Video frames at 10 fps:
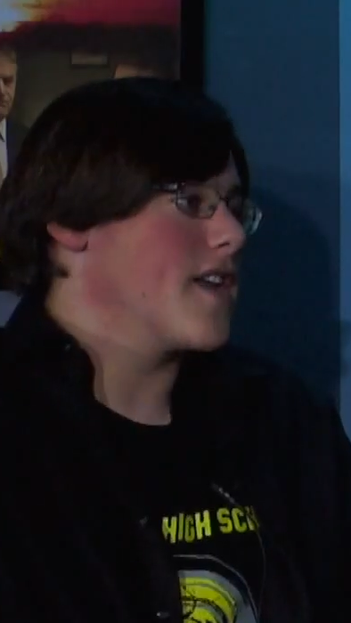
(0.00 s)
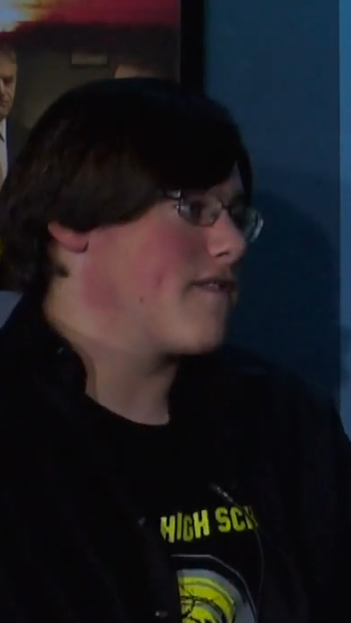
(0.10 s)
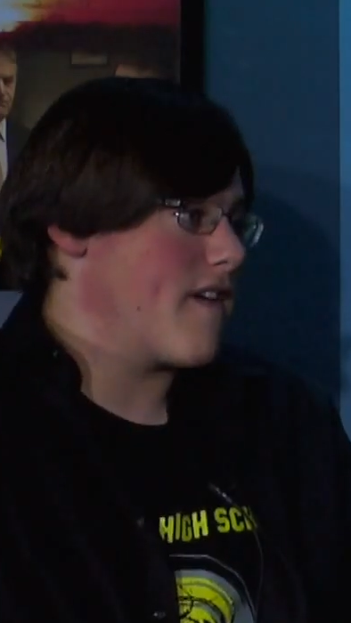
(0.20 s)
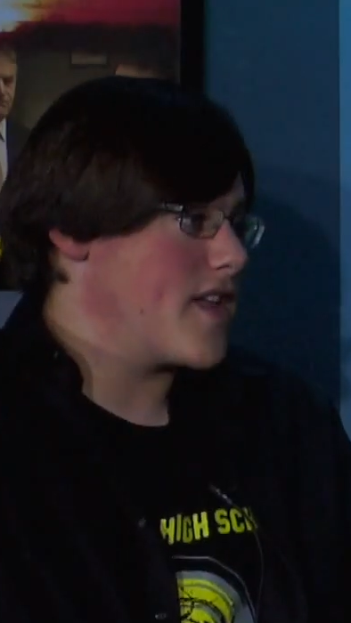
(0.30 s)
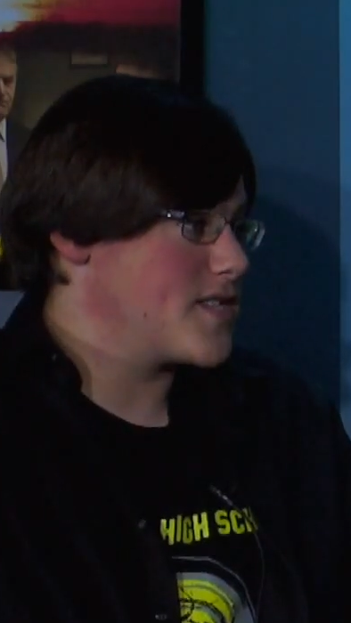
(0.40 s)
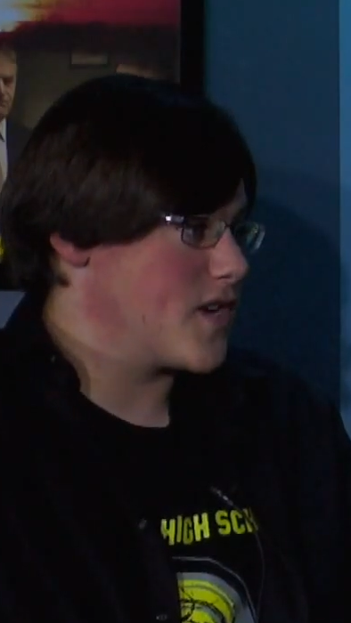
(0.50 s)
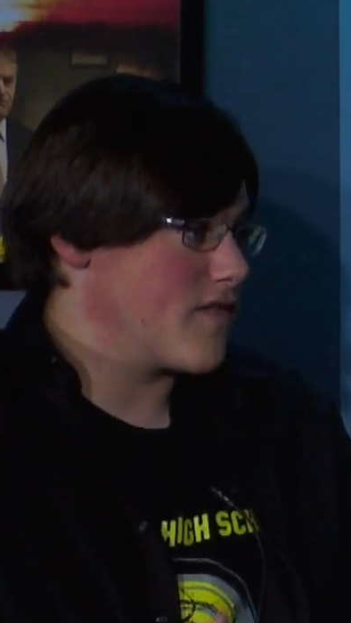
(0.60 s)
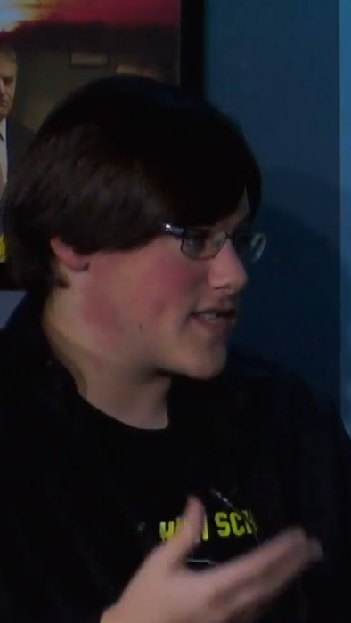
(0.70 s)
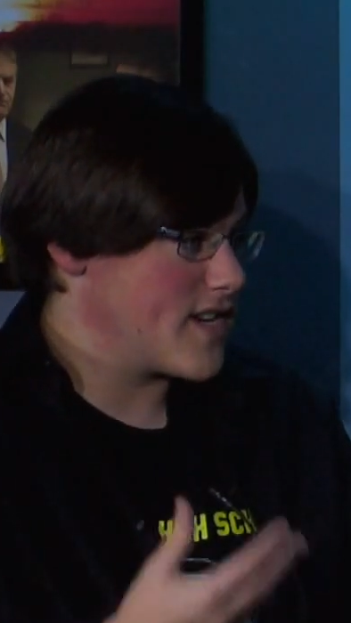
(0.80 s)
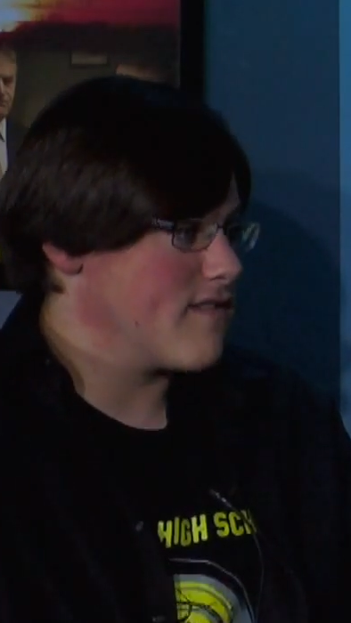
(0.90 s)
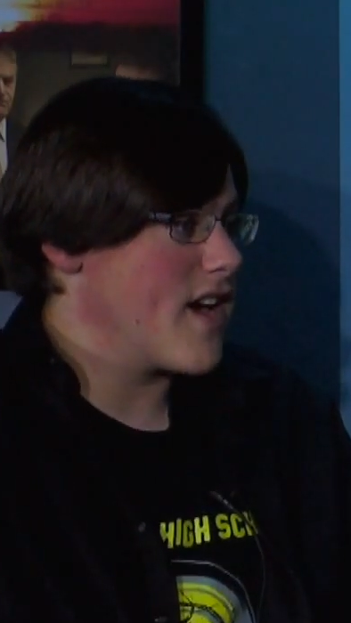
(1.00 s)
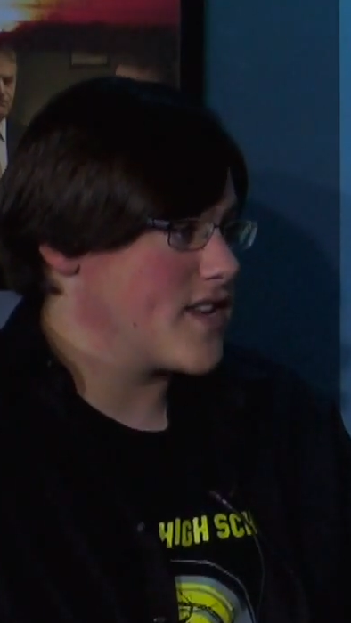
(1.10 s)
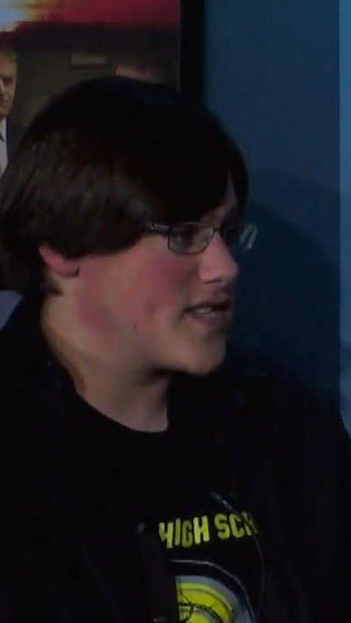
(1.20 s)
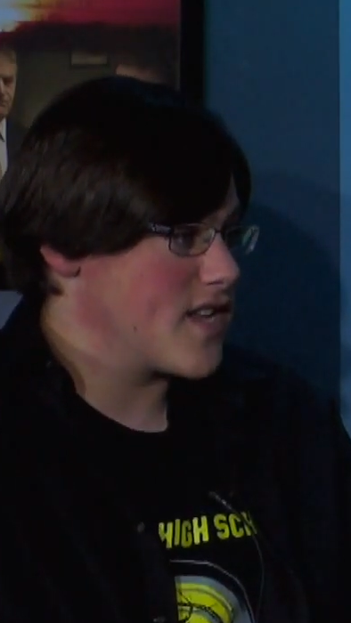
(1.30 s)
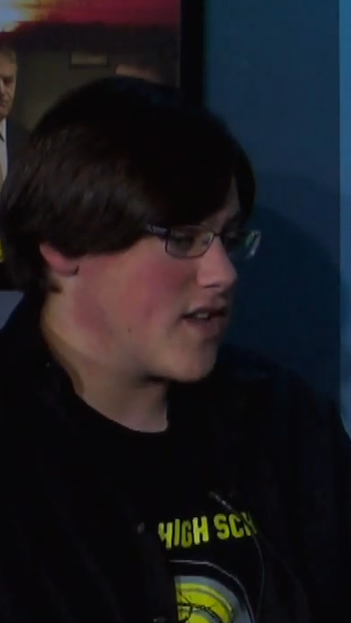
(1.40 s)
of fan service and a lot of
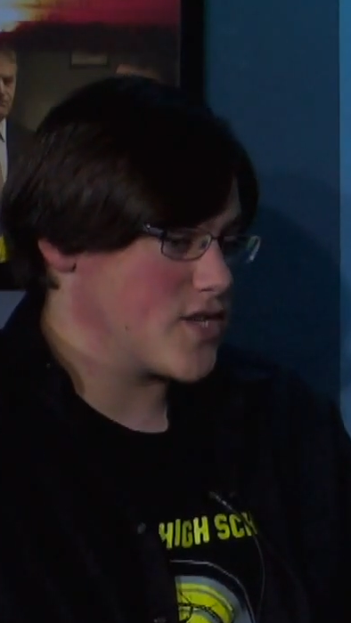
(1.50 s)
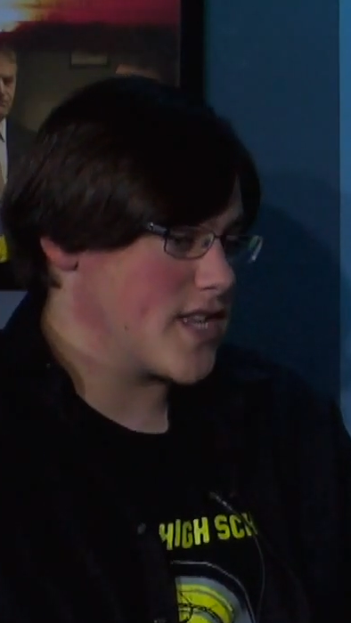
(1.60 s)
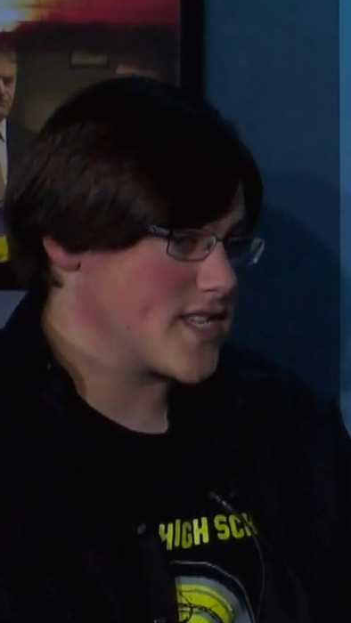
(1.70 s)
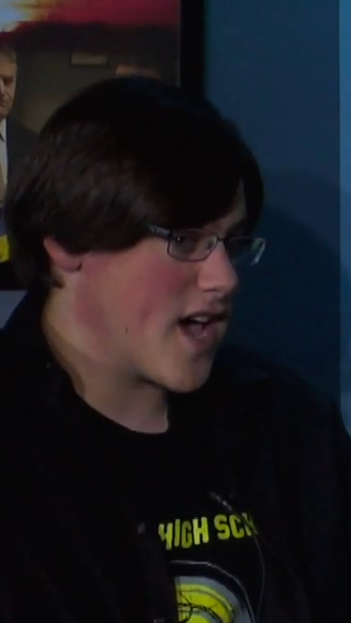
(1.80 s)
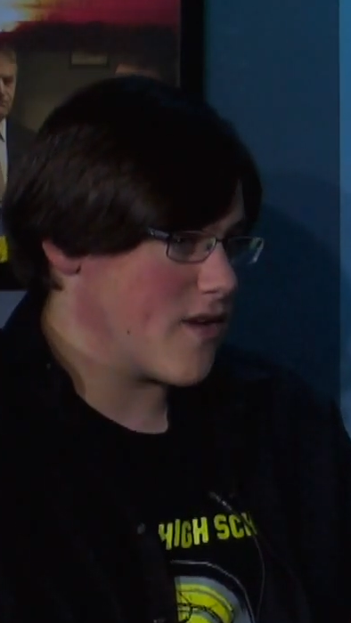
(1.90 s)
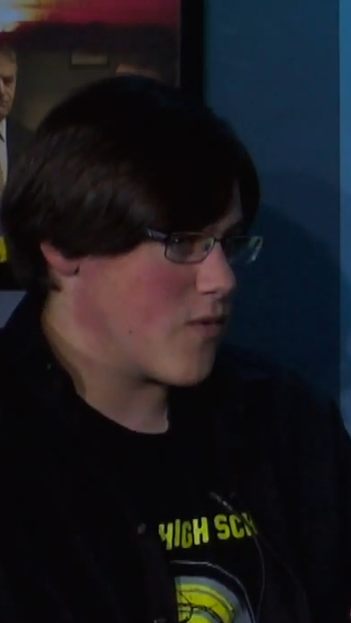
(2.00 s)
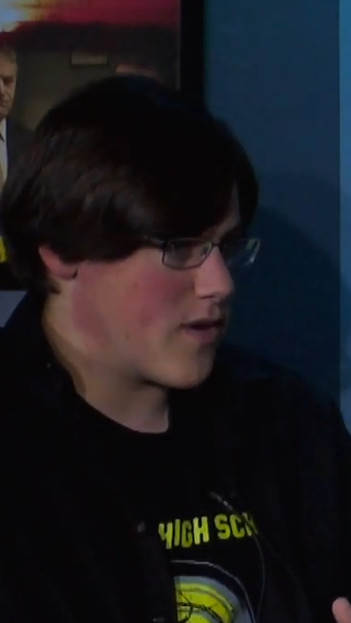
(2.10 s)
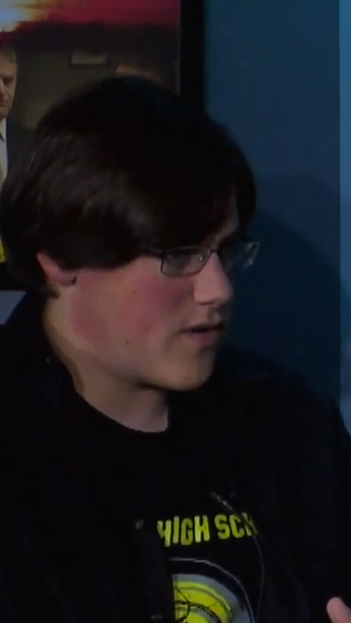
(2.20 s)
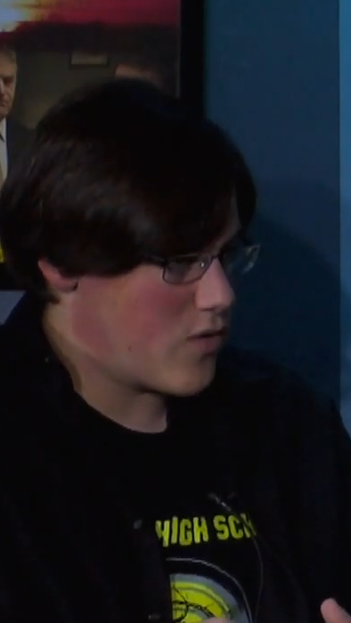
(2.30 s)
nostalgia. That's kind of what